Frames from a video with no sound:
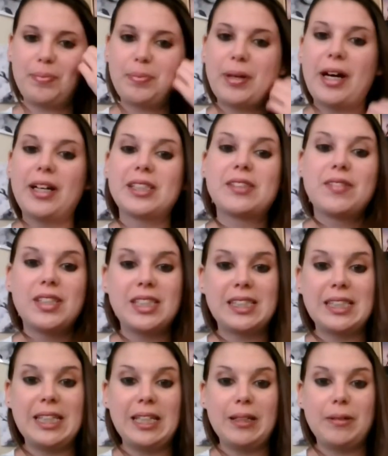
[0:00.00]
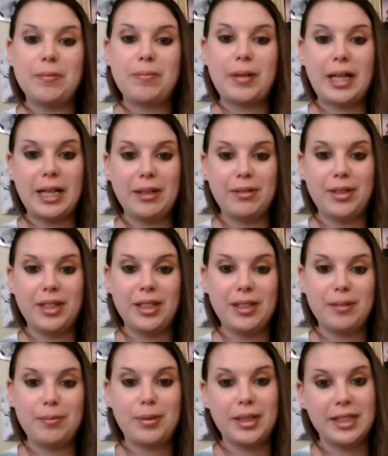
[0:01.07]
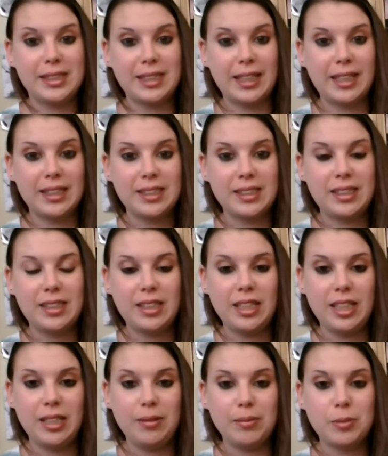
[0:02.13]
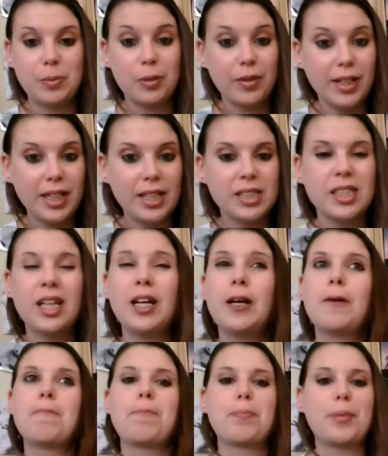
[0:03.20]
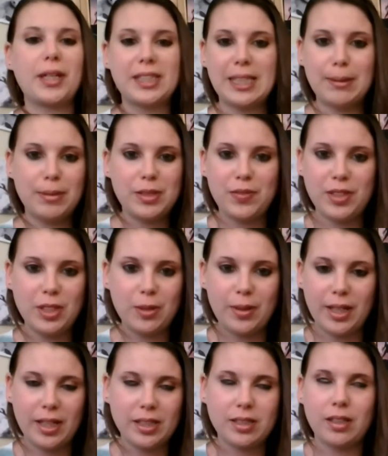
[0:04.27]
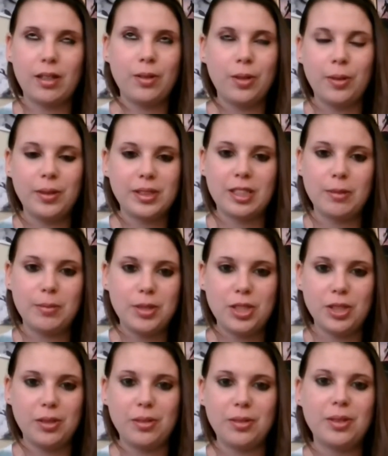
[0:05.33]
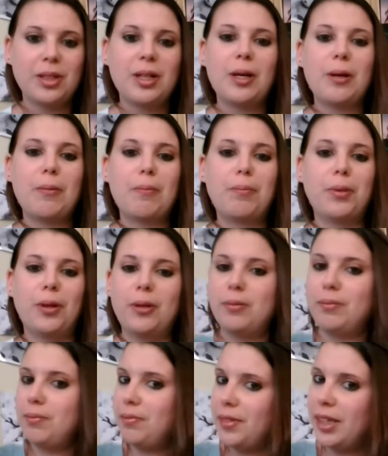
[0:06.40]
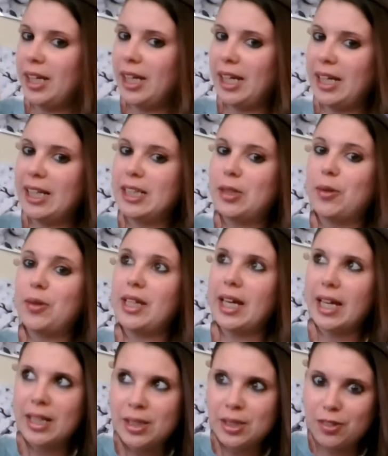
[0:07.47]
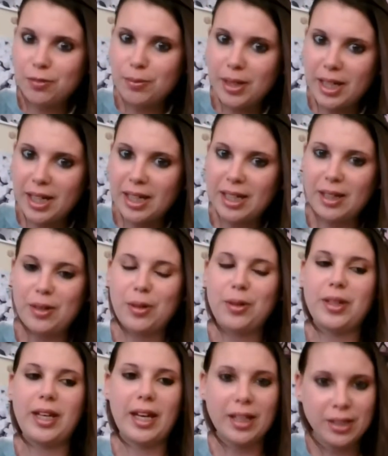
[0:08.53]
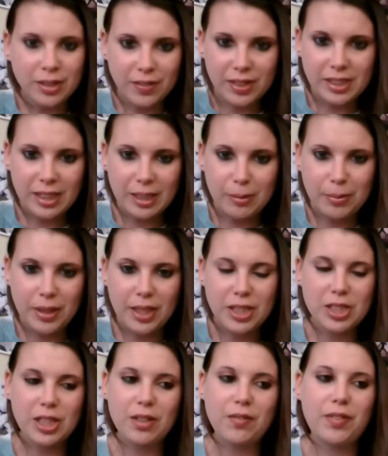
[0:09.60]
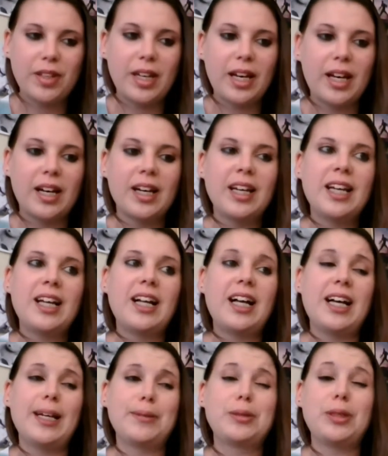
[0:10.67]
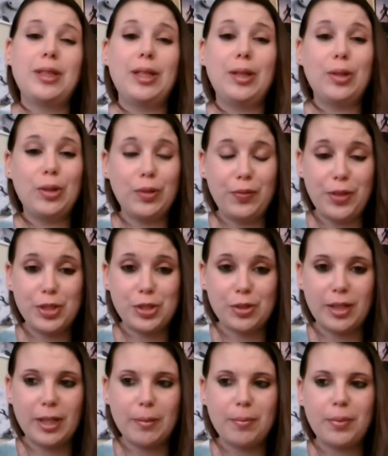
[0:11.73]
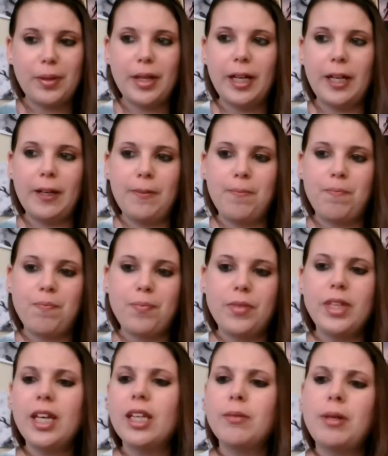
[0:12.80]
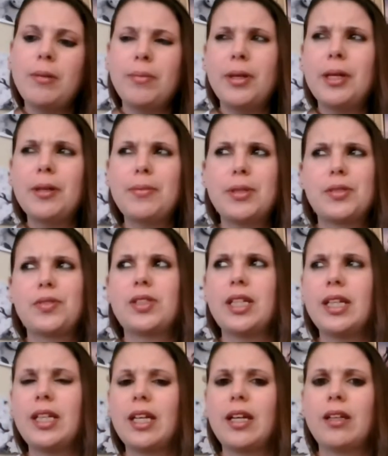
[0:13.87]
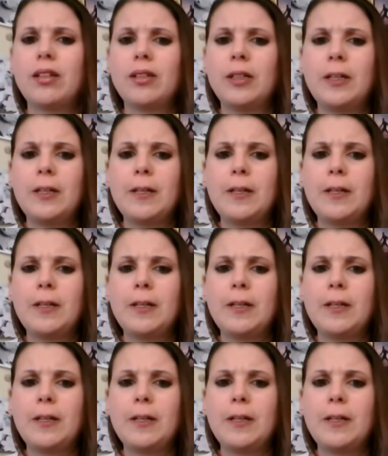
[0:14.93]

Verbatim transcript: parts of the Disney Pirate Princess themed parade. By the time this video airs, I know it's going to be June, but hey, I did go at the end of May. I caught the end of the celebration for that. I absolutely loved the trip. Um, yeah, the main purpose for taking,